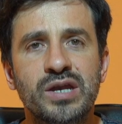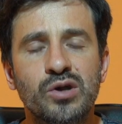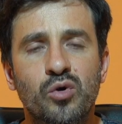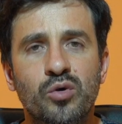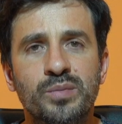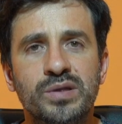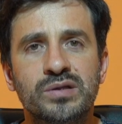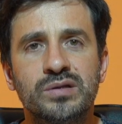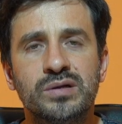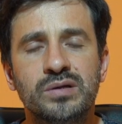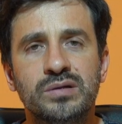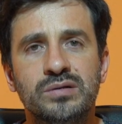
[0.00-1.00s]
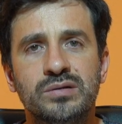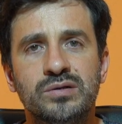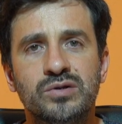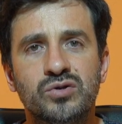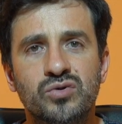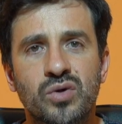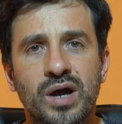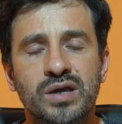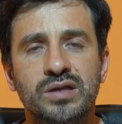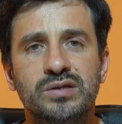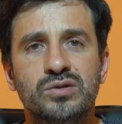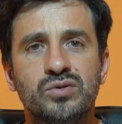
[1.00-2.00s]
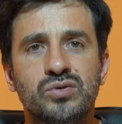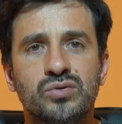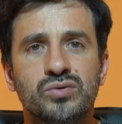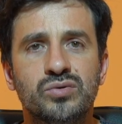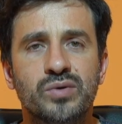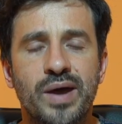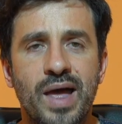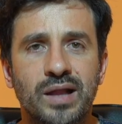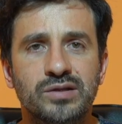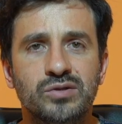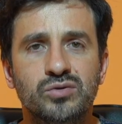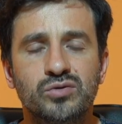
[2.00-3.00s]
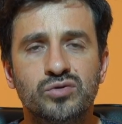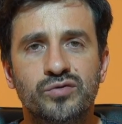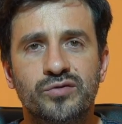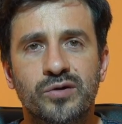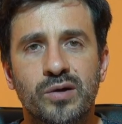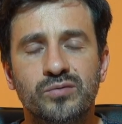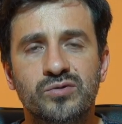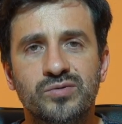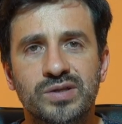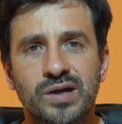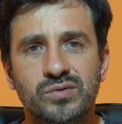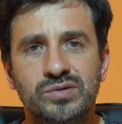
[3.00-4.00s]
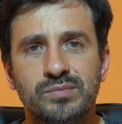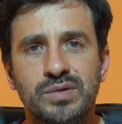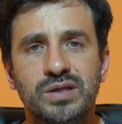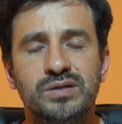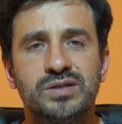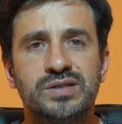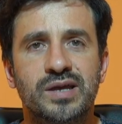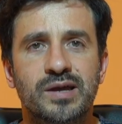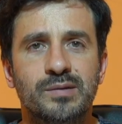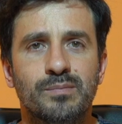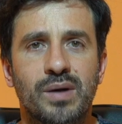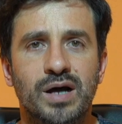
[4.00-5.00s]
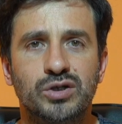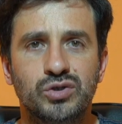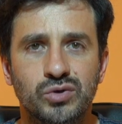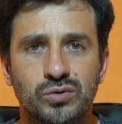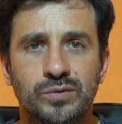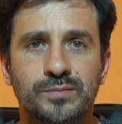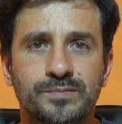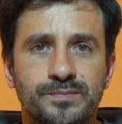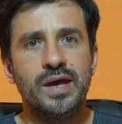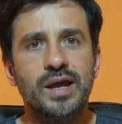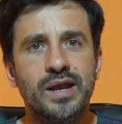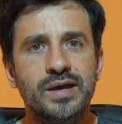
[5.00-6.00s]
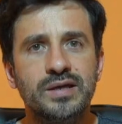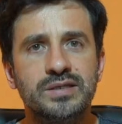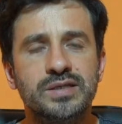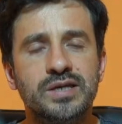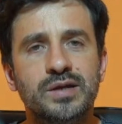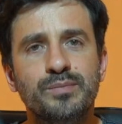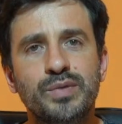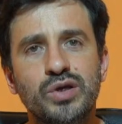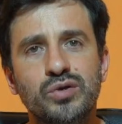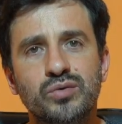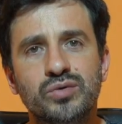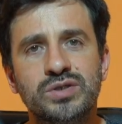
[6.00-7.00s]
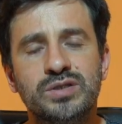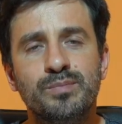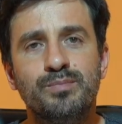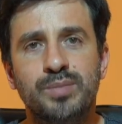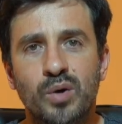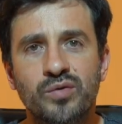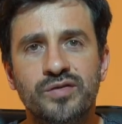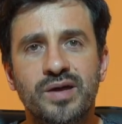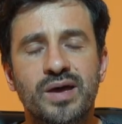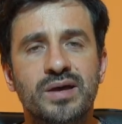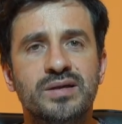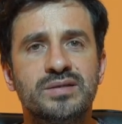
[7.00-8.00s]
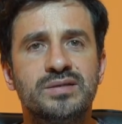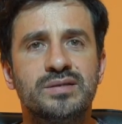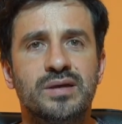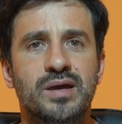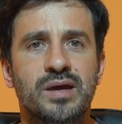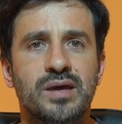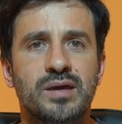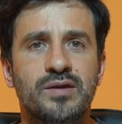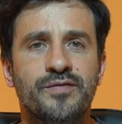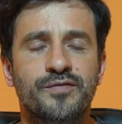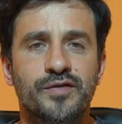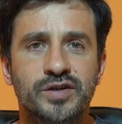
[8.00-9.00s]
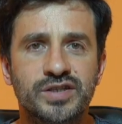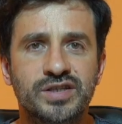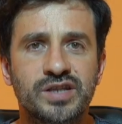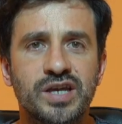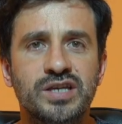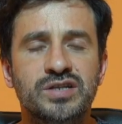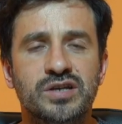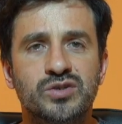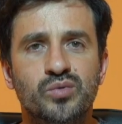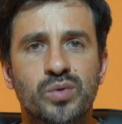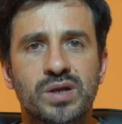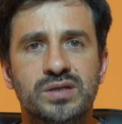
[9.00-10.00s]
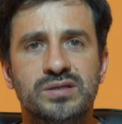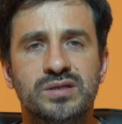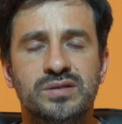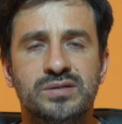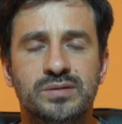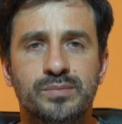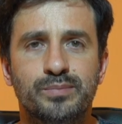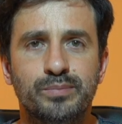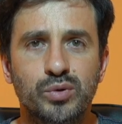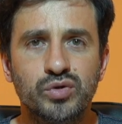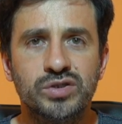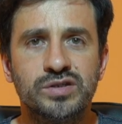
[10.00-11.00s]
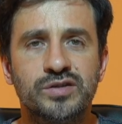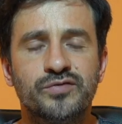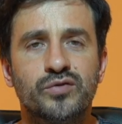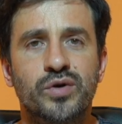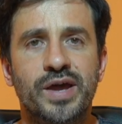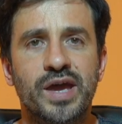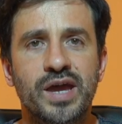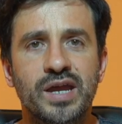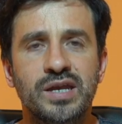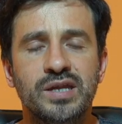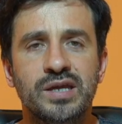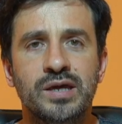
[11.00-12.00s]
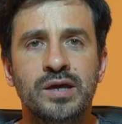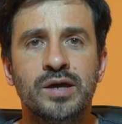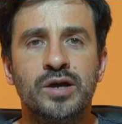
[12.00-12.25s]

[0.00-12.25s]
any orbital rocket to altitudes of around 3000 meters and Mach 2. LAS can be used both as a first stage as well as a booster for any